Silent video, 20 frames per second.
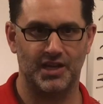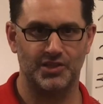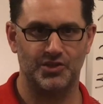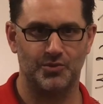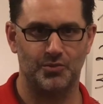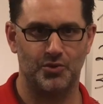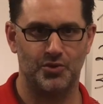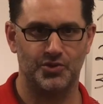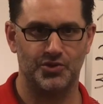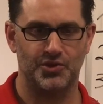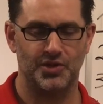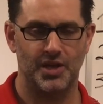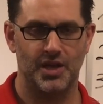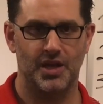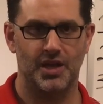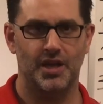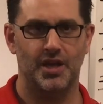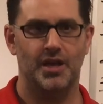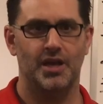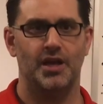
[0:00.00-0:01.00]
customers?
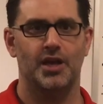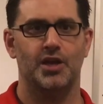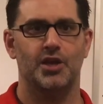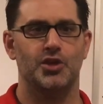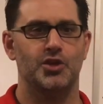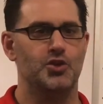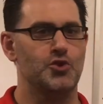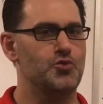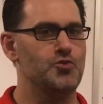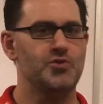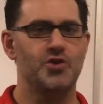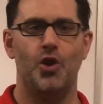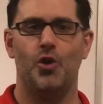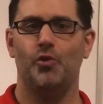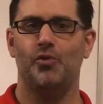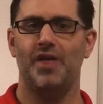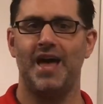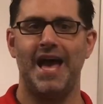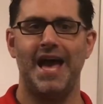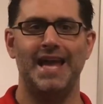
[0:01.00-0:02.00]
You
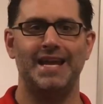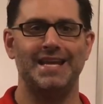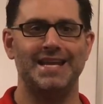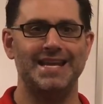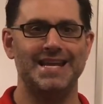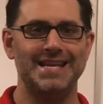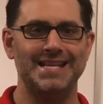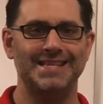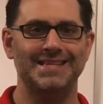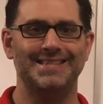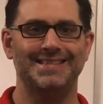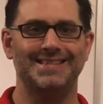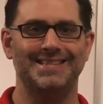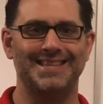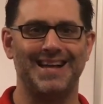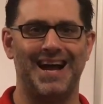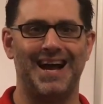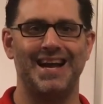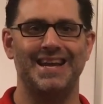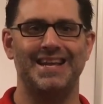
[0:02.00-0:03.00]
know that
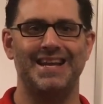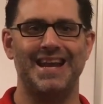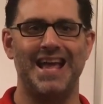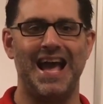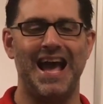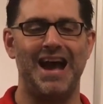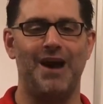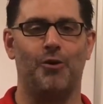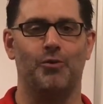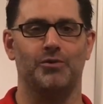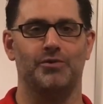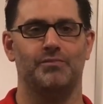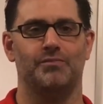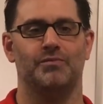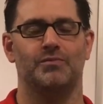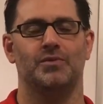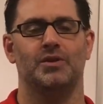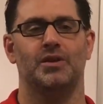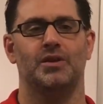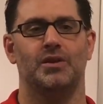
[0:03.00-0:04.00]
inside and out,
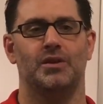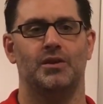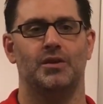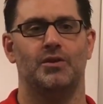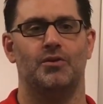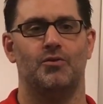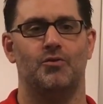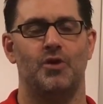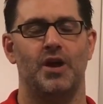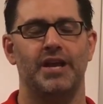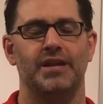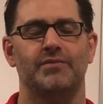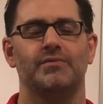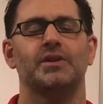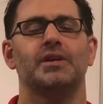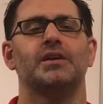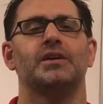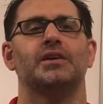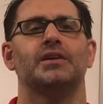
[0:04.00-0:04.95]
right?